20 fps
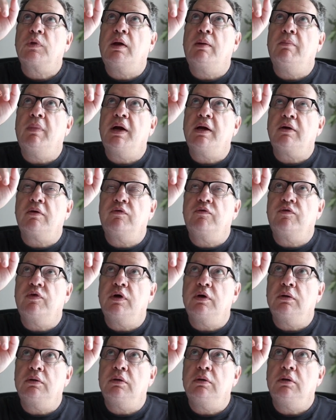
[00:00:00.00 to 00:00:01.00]

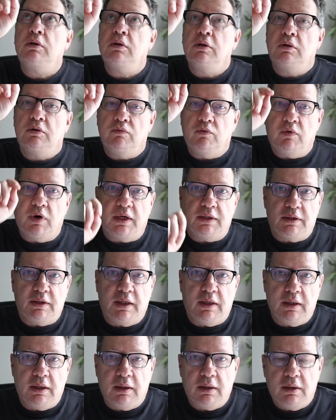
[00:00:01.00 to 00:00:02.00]
microphone right
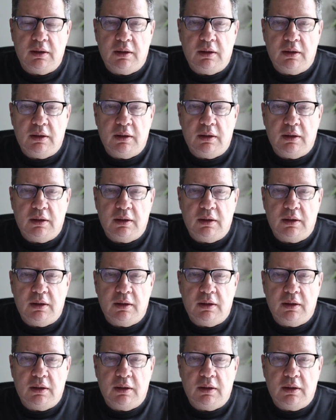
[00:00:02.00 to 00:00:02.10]
there